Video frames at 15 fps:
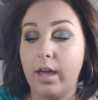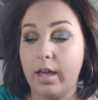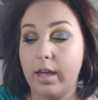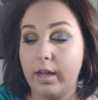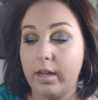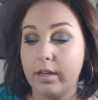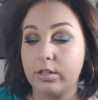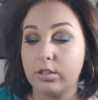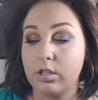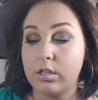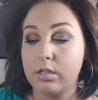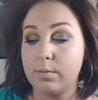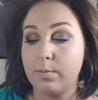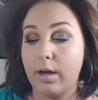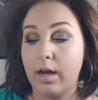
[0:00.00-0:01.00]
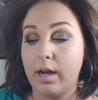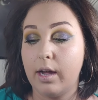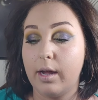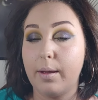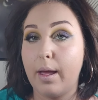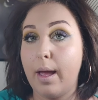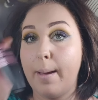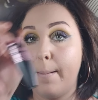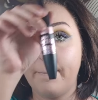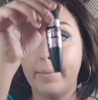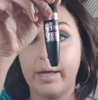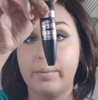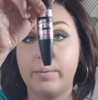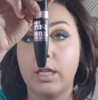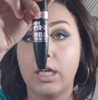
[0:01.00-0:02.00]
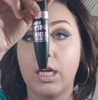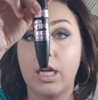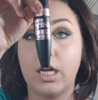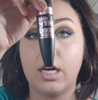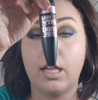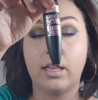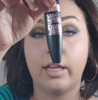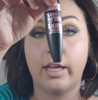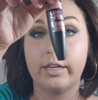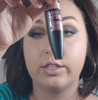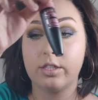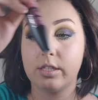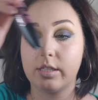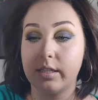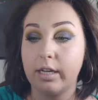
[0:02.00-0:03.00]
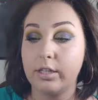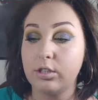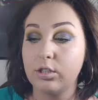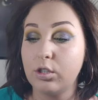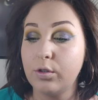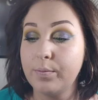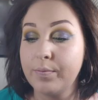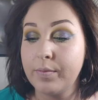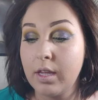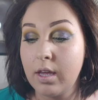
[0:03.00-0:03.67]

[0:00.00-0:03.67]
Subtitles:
and just my Maybelline Lash Sensational.